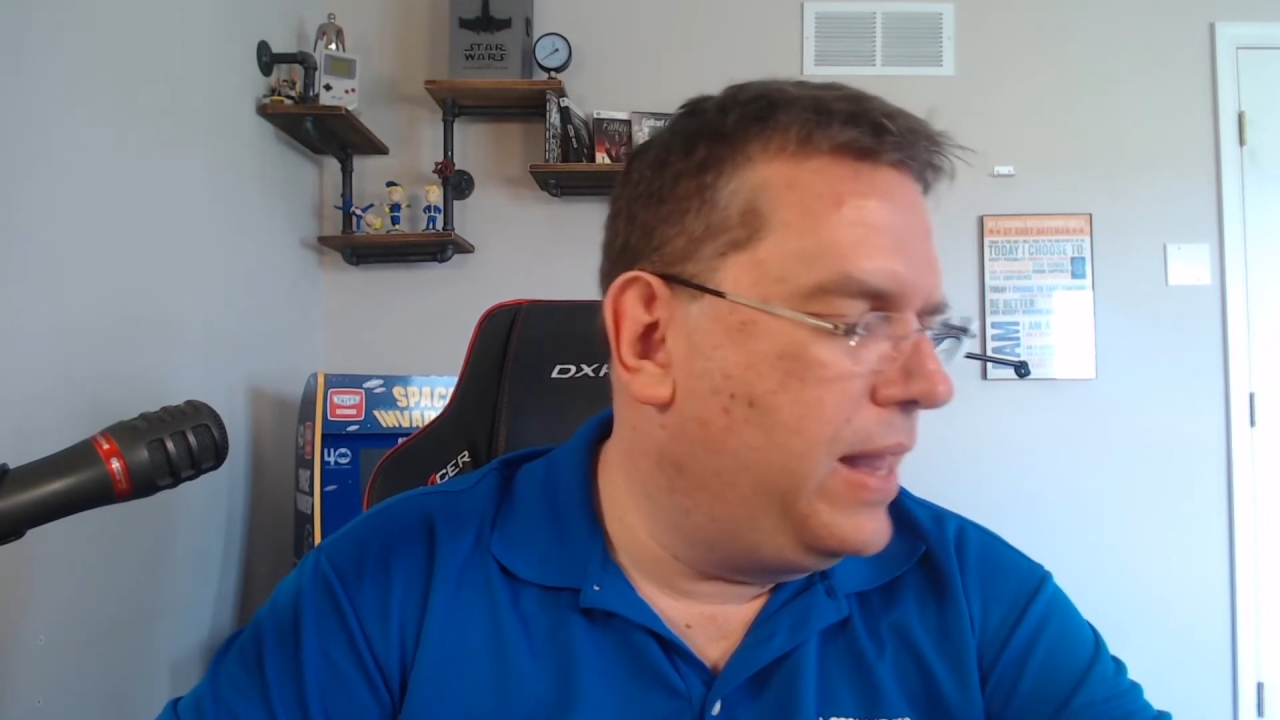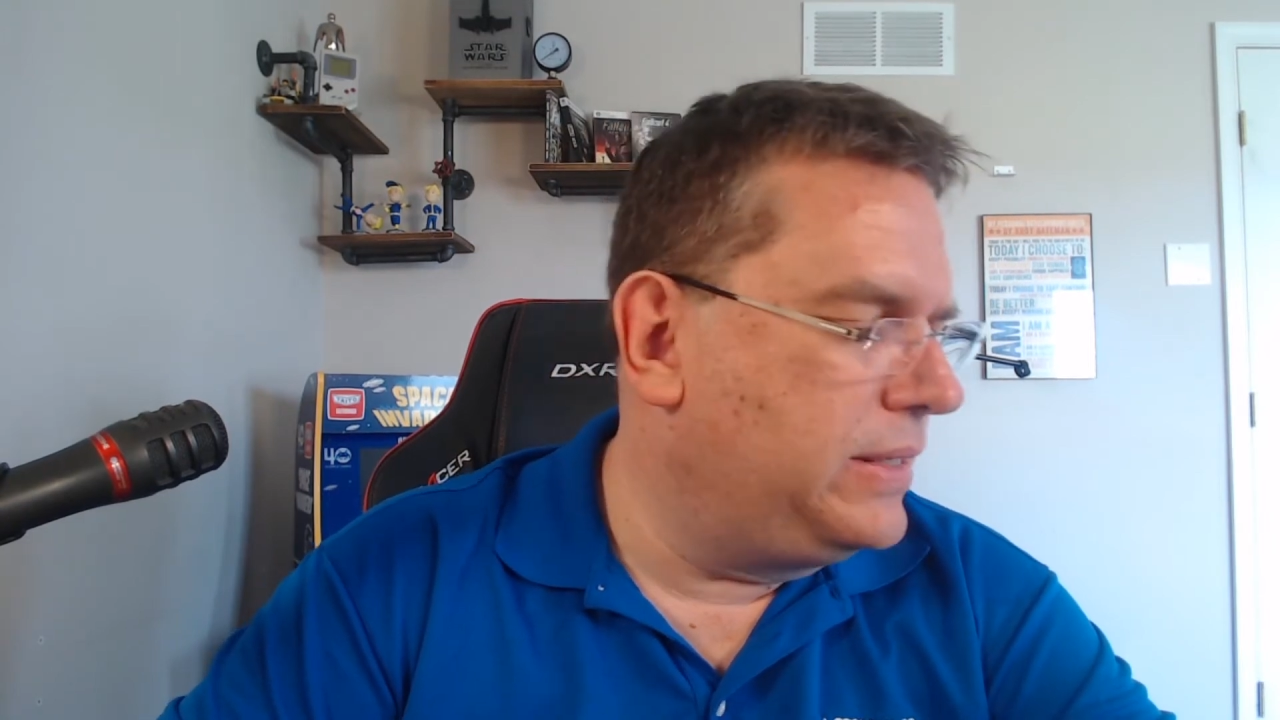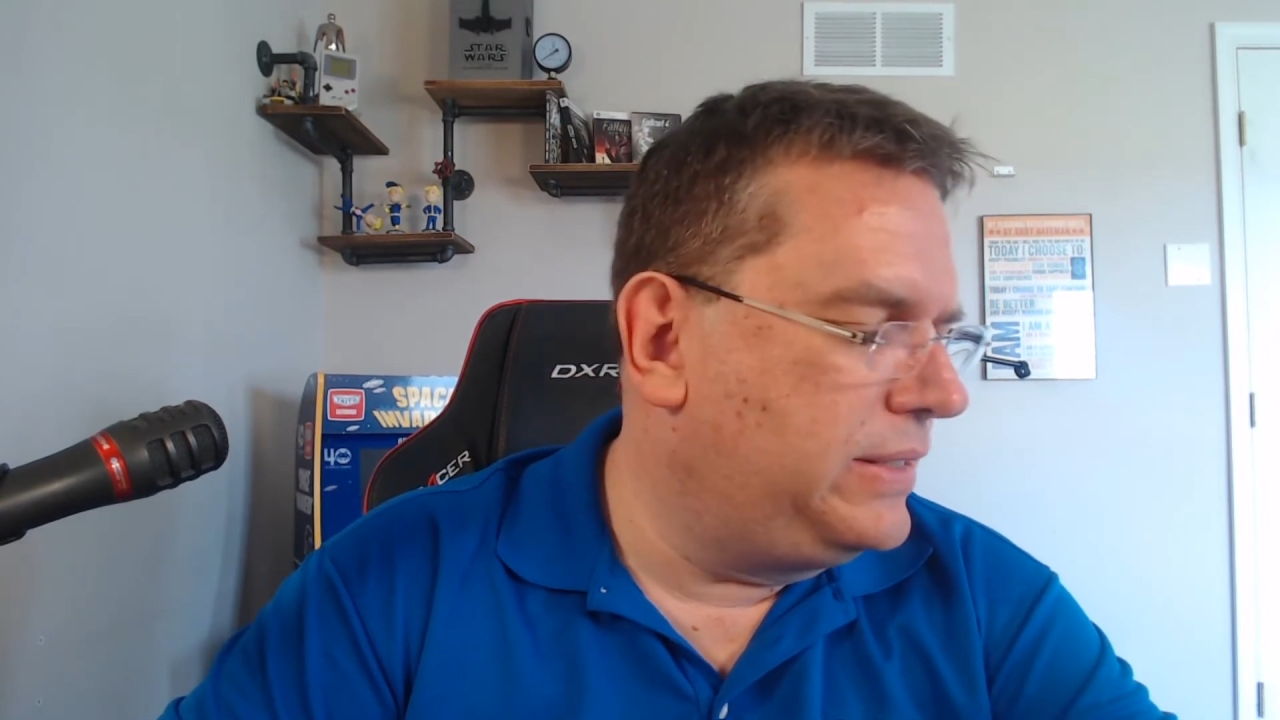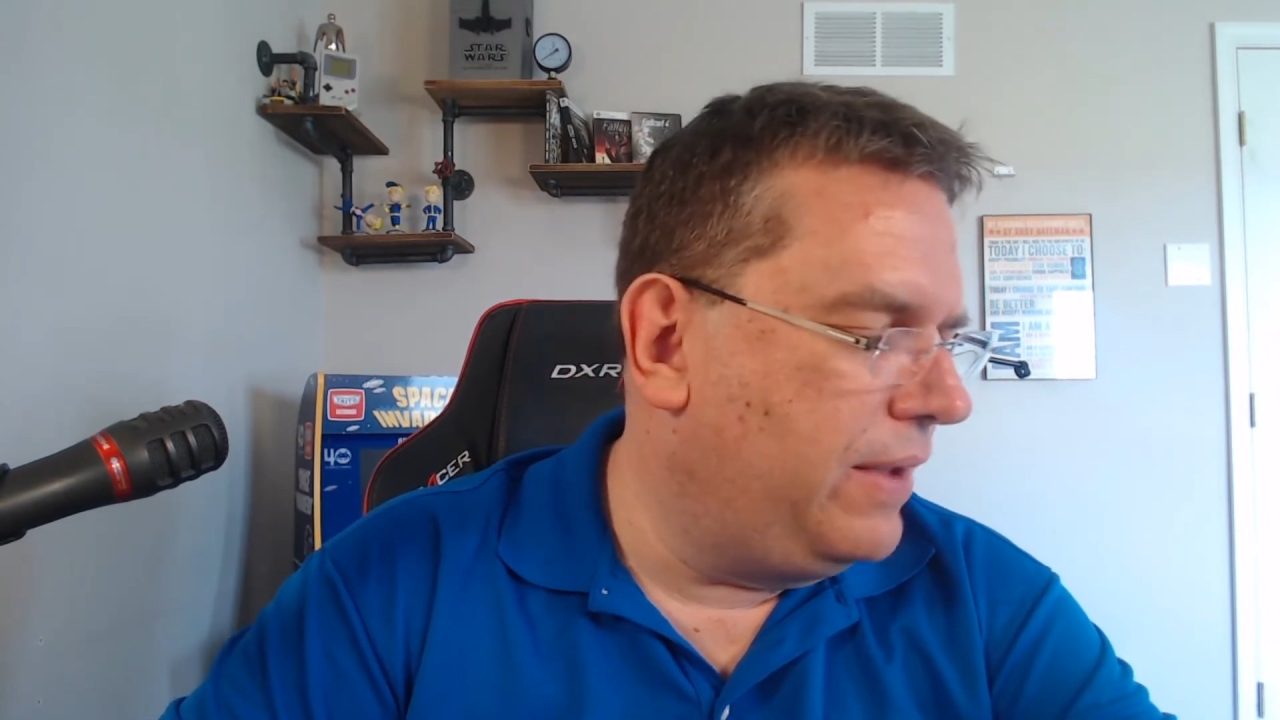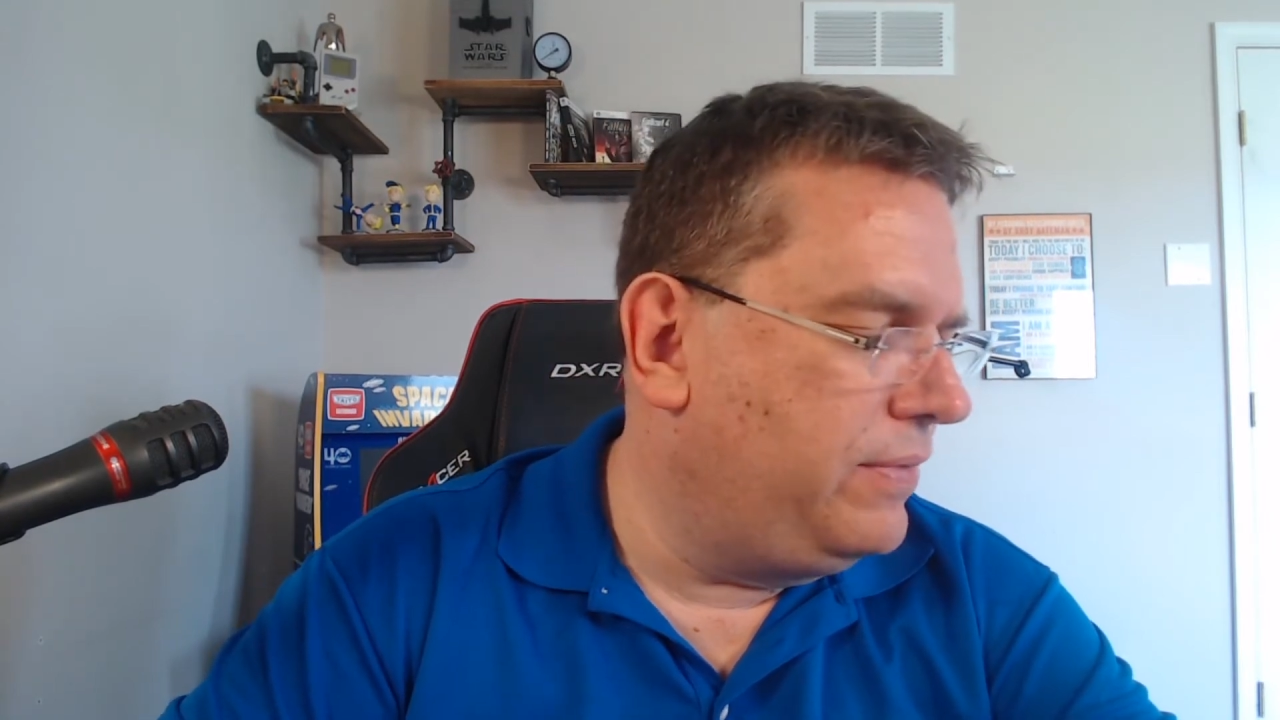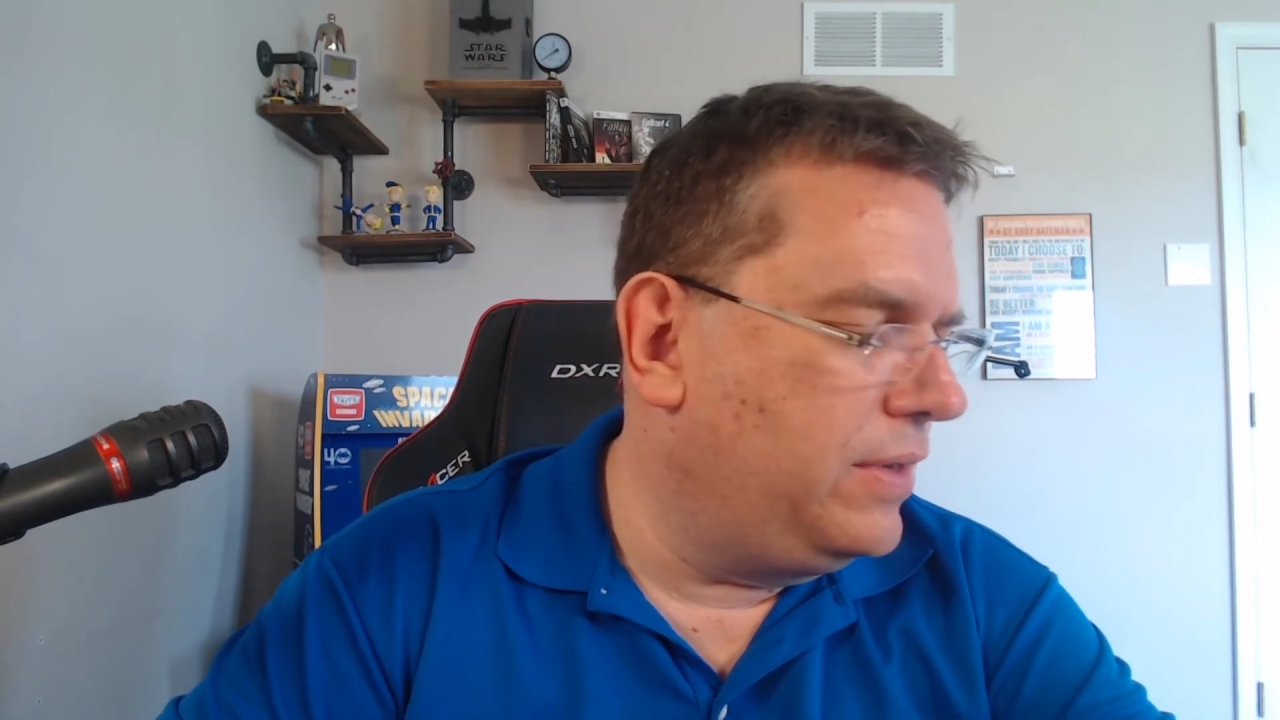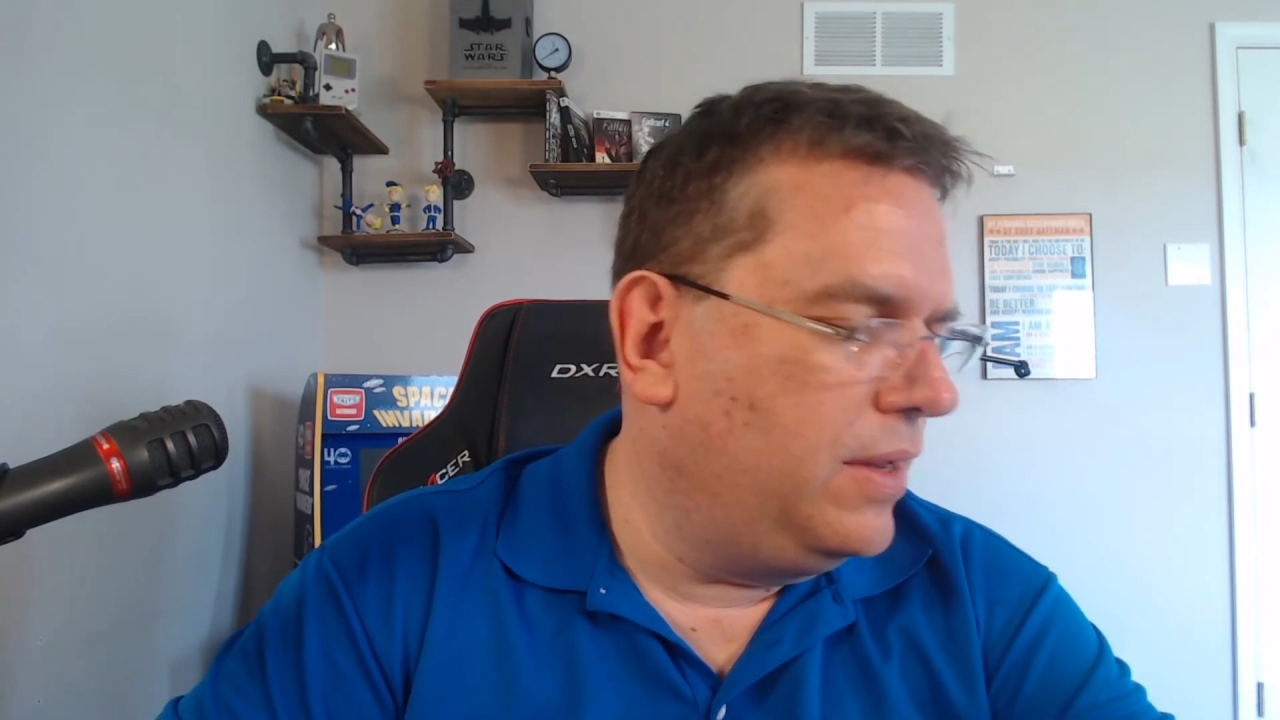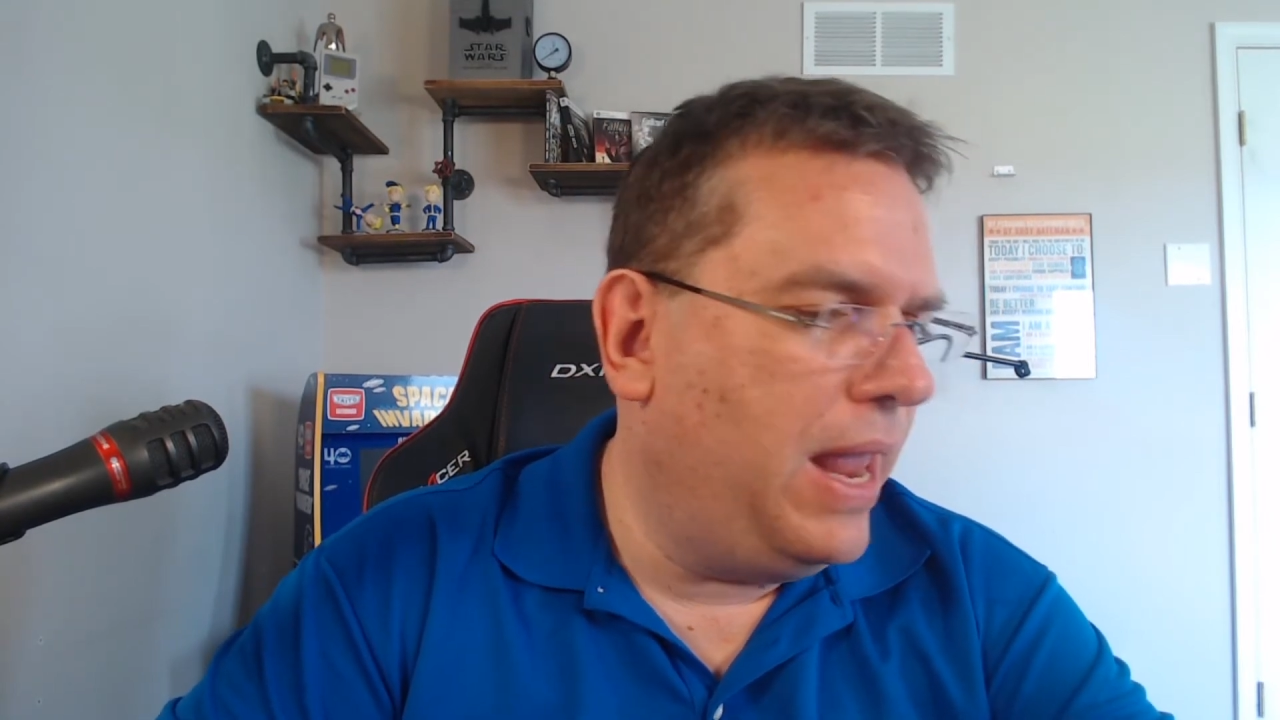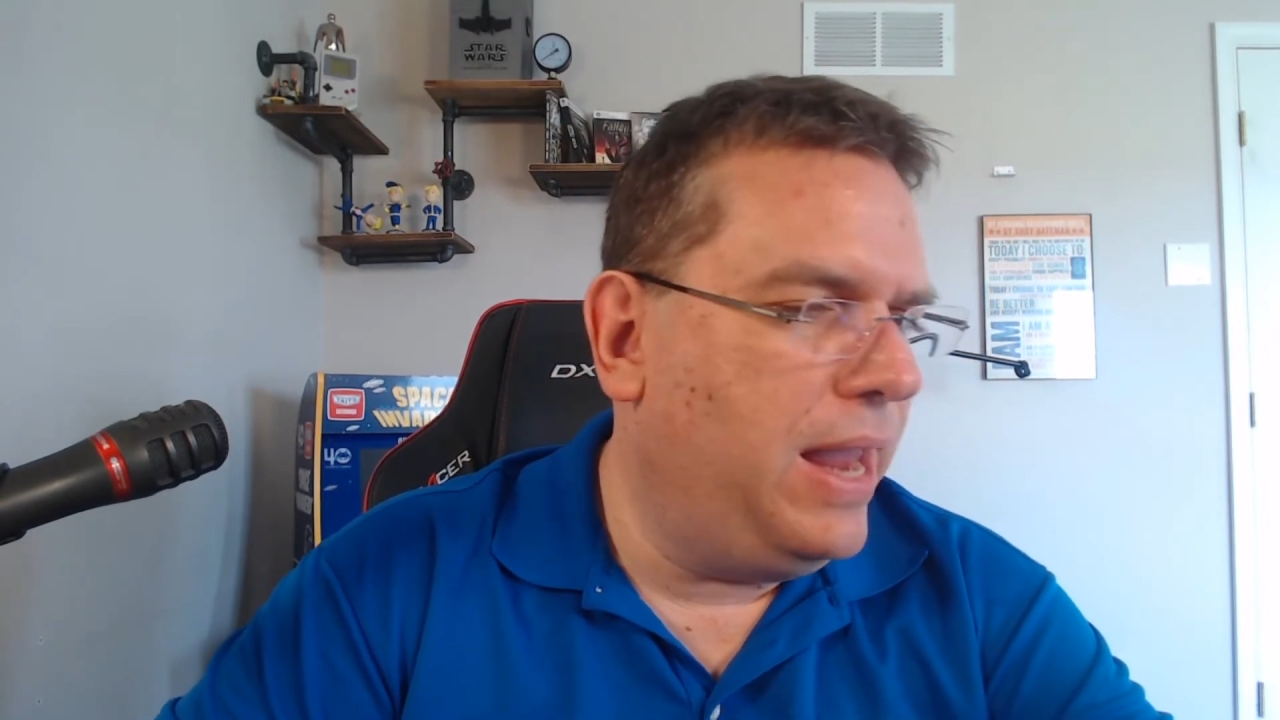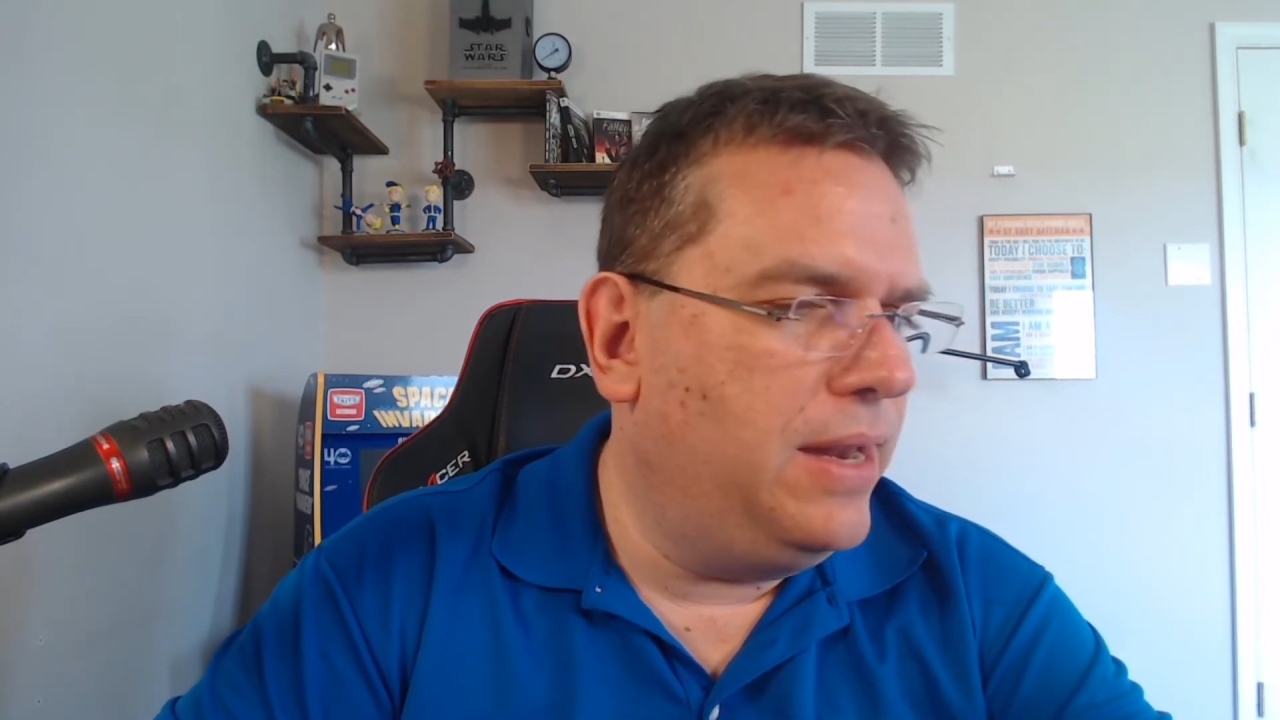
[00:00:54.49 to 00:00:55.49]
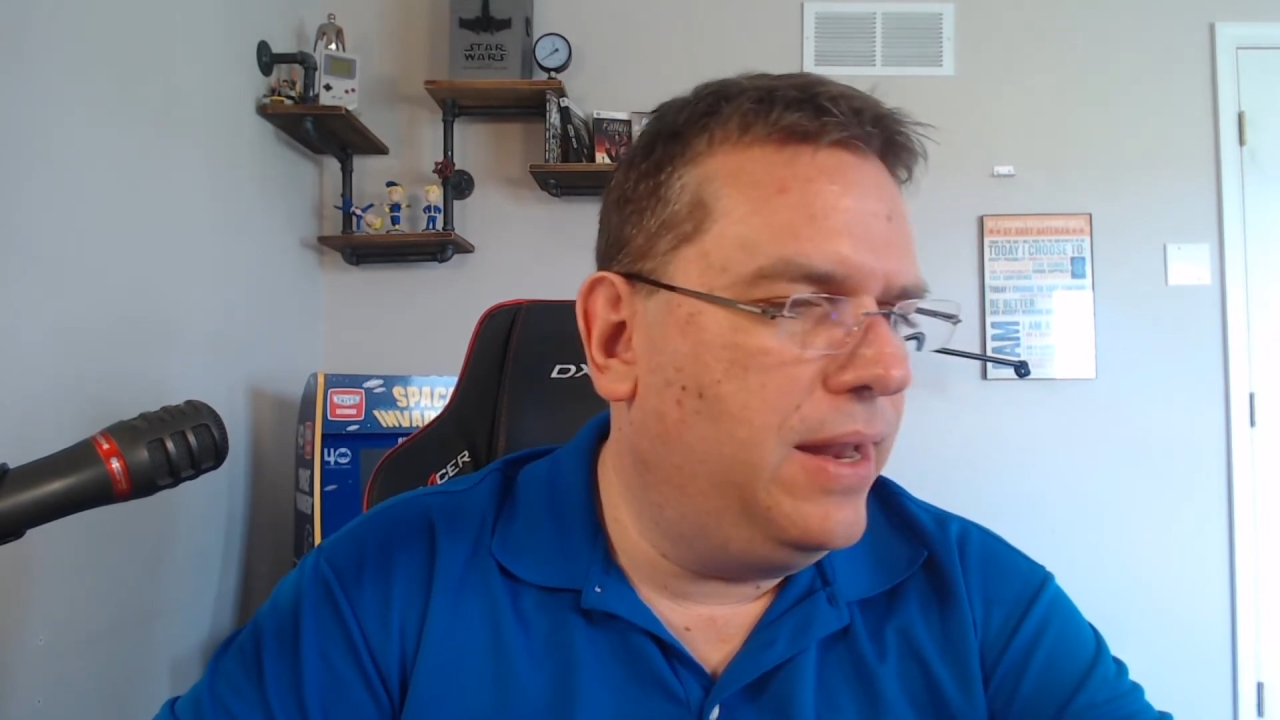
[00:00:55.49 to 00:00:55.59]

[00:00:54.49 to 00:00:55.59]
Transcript: a 7, an 8,